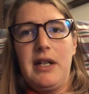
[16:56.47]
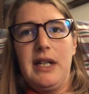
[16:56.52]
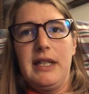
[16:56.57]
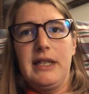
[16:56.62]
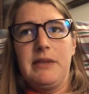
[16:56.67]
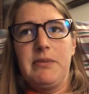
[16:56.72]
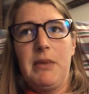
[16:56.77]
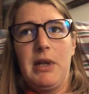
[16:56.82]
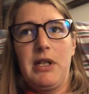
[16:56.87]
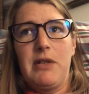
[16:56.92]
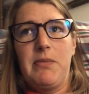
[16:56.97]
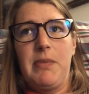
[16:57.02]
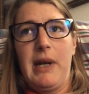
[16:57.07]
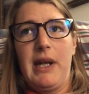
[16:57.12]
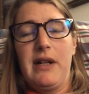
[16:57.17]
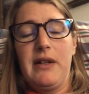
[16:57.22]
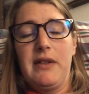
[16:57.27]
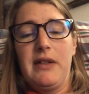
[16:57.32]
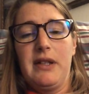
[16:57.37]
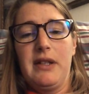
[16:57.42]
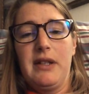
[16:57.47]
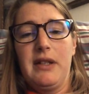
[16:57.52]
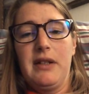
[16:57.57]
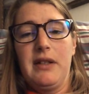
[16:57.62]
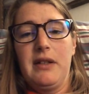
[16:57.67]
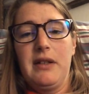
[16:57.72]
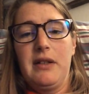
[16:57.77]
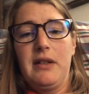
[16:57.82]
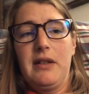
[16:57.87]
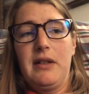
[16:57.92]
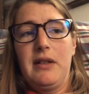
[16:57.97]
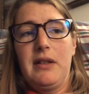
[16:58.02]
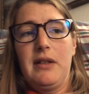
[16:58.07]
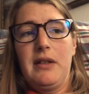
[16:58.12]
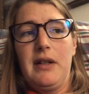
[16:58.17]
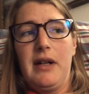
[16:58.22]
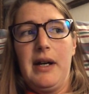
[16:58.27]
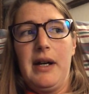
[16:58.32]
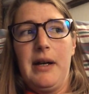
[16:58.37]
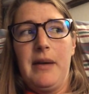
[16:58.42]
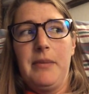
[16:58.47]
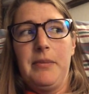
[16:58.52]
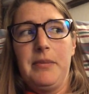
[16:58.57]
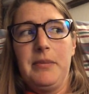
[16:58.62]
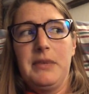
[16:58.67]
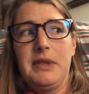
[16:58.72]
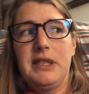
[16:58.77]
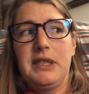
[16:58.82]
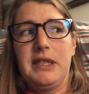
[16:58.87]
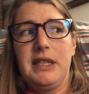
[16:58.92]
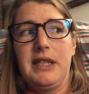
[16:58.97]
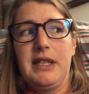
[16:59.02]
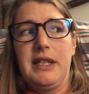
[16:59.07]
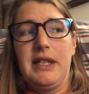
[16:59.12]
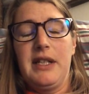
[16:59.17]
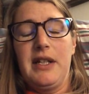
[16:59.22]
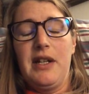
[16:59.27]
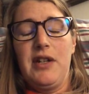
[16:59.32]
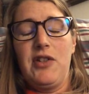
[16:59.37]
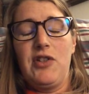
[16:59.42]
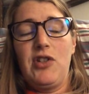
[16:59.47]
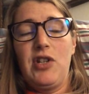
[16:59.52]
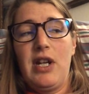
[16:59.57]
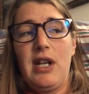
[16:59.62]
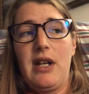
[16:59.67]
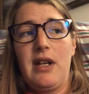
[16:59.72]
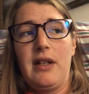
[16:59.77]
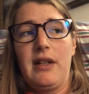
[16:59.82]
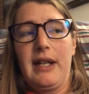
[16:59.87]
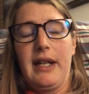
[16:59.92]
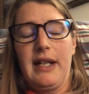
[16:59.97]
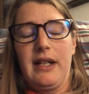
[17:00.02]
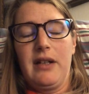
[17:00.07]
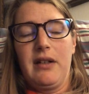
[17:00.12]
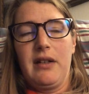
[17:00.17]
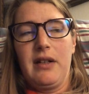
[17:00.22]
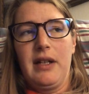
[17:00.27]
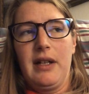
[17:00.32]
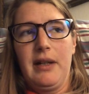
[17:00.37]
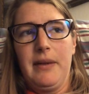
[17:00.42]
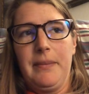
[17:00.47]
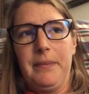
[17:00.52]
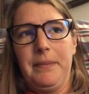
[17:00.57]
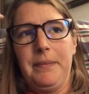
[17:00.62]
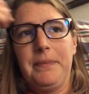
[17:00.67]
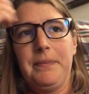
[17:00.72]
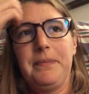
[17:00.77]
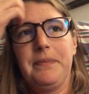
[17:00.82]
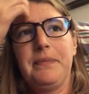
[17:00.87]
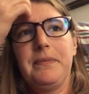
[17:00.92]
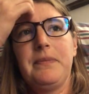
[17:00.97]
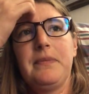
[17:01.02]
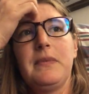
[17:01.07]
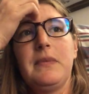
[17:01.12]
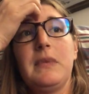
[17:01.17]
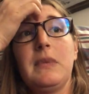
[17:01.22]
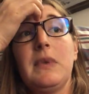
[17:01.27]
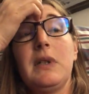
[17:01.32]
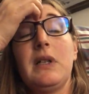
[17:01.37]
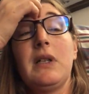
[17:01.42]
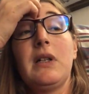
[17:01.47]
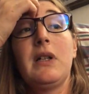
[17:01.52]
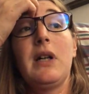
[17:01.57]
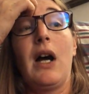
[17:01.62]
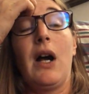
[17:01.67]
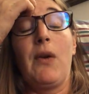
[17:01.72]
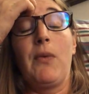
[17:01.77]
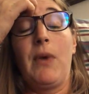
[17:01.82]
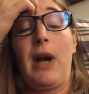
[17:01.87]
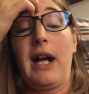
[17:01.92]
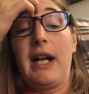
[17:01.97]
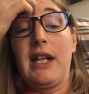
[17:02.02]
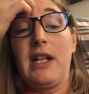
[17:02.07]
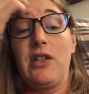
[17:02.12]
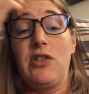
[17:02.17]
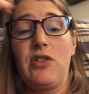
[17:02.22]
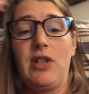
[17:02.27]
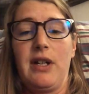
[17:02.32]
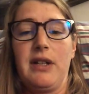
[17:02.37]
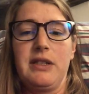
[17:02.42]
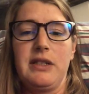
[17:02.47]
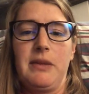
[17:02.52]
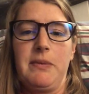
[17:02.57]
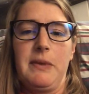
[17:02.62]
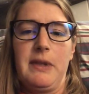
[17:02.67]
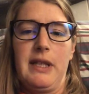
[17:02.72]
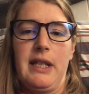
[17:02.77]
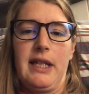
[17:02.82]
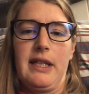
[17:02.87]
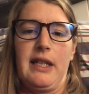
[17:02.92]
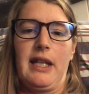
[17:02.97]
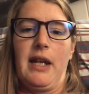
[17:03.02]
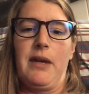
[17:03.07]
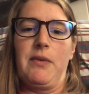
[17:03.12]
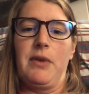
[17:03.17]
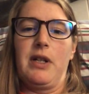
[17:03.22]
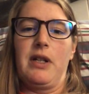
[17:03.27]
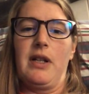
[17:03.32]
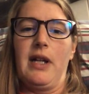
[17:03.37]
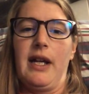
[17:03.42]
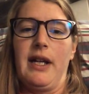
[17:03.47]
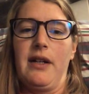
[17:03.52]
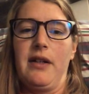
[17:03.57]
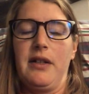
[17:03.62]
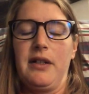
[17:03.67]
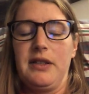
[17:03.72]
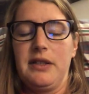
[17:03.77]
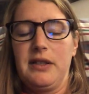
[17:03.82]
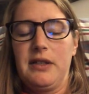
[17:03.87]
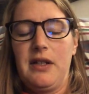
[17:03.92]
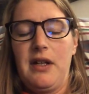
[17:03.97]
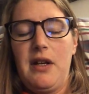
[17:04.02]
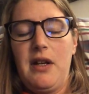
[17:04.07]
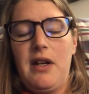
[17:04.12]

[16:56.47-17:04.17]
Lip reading: It's much better than sitting in a chair, like a rocking chair or something like that. A recliner is